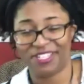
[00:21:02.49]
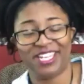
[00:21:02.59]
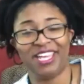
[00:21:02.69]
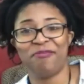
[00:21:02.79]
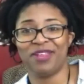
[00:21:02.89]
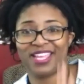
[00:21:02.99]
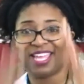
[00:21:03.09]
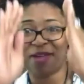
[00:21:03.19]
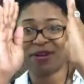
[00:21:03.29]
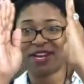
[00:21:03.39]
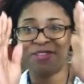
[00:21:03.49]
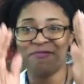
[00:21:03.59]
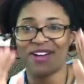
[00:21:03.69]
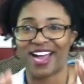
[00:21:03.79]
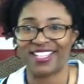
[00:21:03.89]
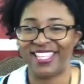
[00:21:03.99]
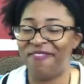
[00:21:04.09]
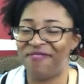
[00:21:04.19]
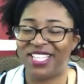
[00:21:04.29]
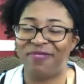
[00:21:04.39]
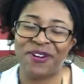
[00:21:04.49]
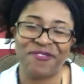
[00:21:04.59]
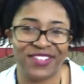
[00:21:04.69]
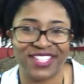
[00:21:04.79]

Keep it in the box. That makes perfect